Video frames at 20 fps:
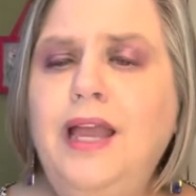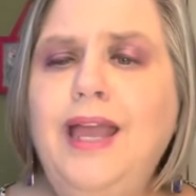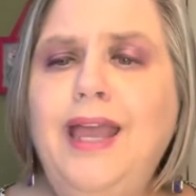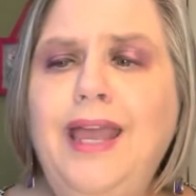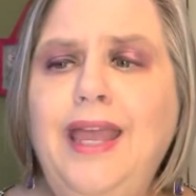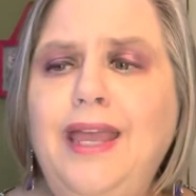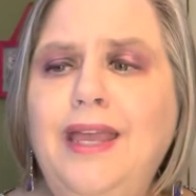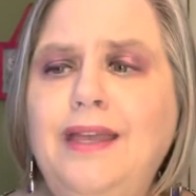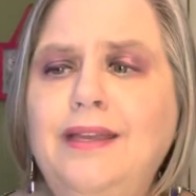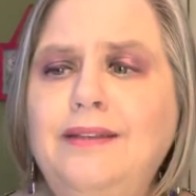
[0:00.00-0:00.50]

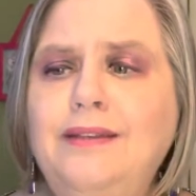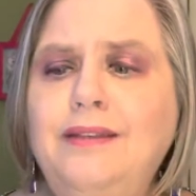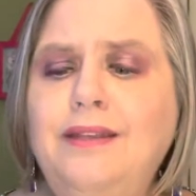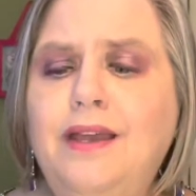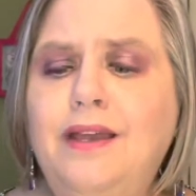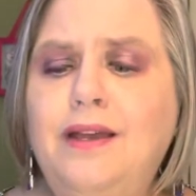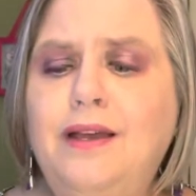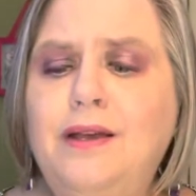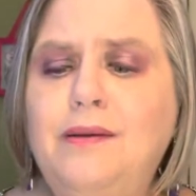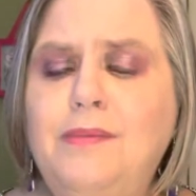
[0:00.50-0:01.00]
And
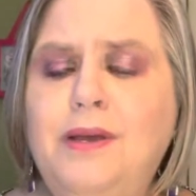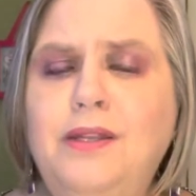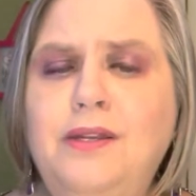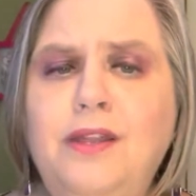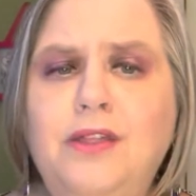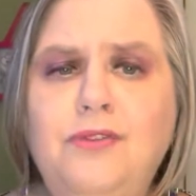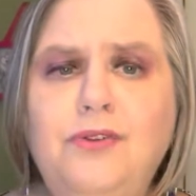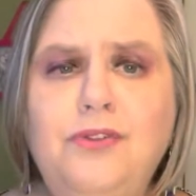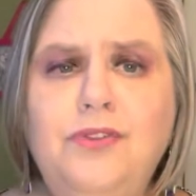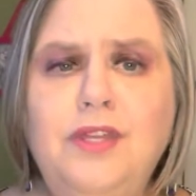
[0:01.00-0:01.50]

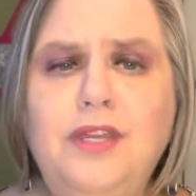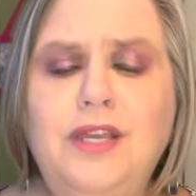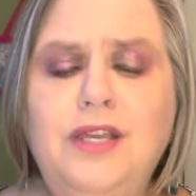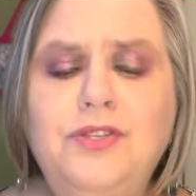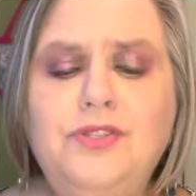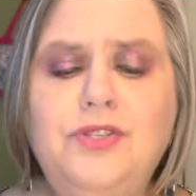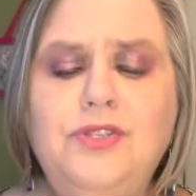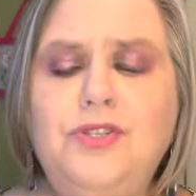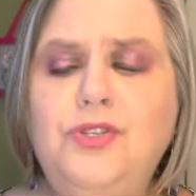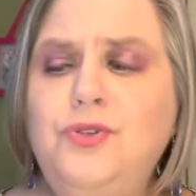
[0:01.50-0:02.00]
another thing
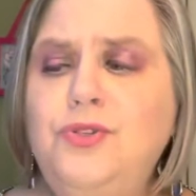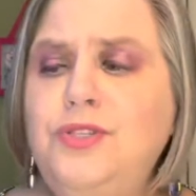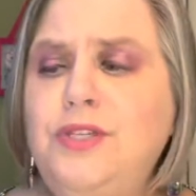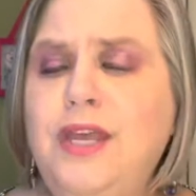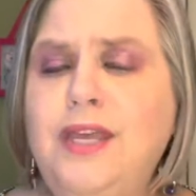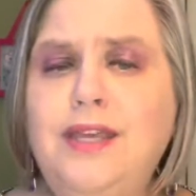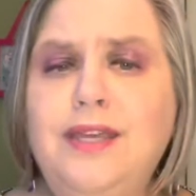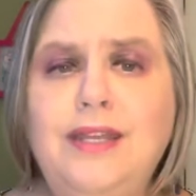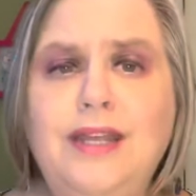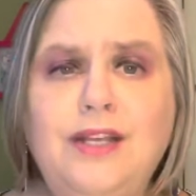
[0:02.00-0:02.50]
is you
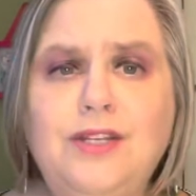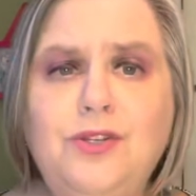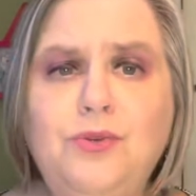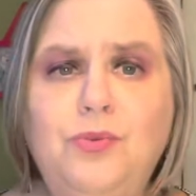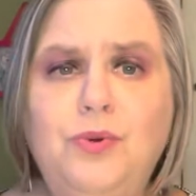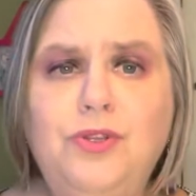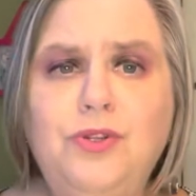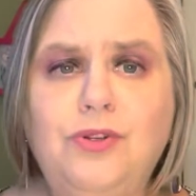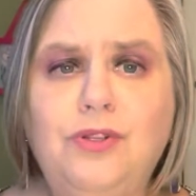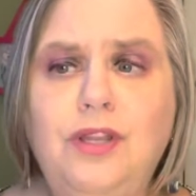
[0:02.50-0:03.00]
stay connected
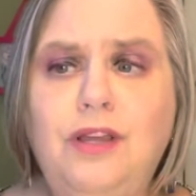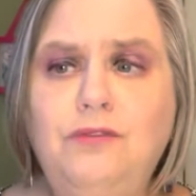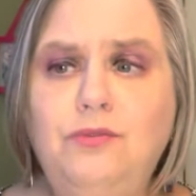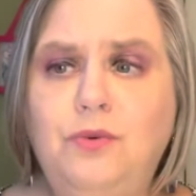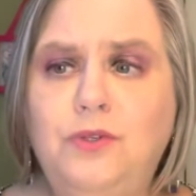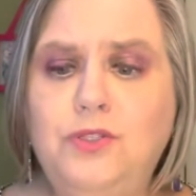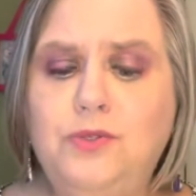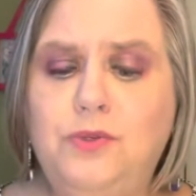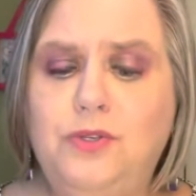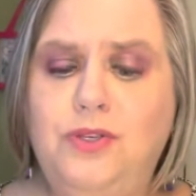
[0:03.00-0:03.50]
with your loved
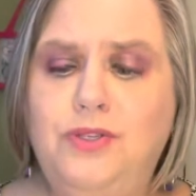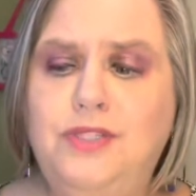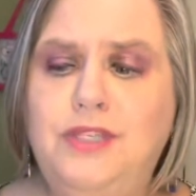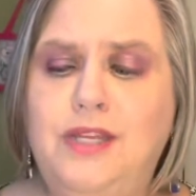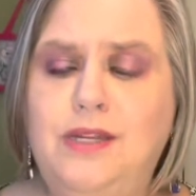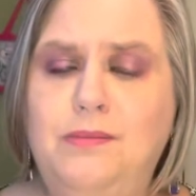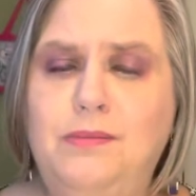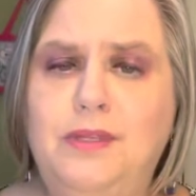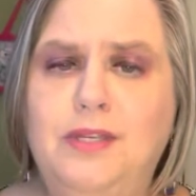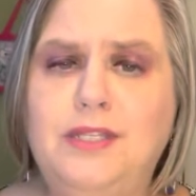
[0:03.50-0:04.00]
ones when you
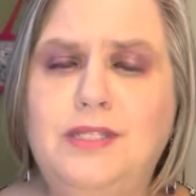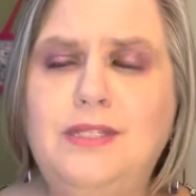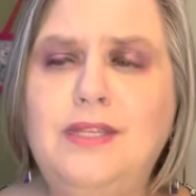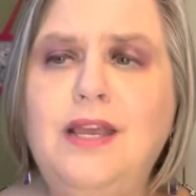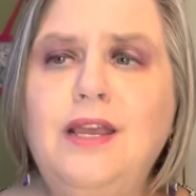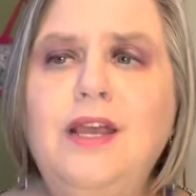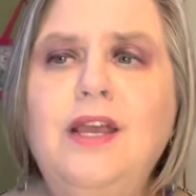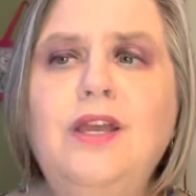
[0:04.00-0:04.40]
send them this.